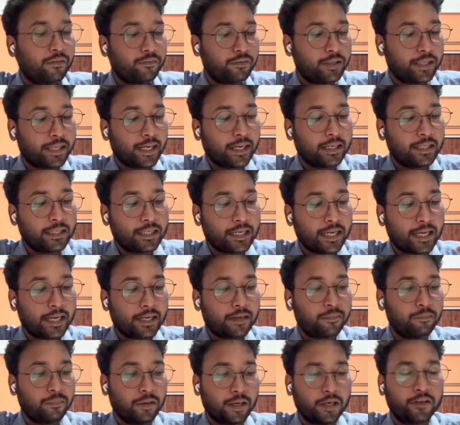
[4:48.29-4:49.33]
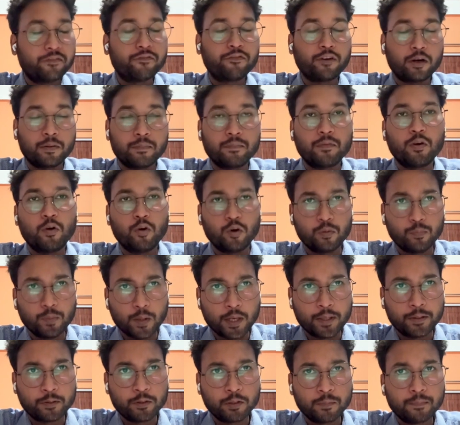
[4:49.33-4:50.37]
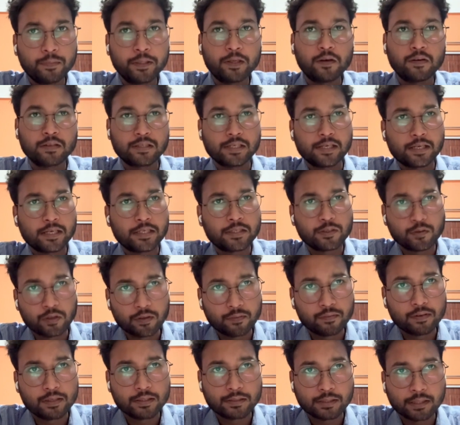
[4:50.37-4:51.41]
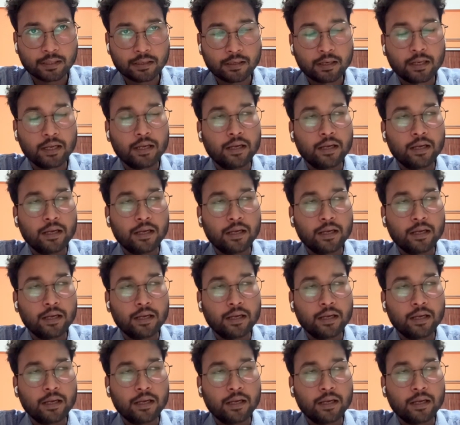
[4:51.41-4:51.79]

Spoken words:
can take blood from O blood group because it is universal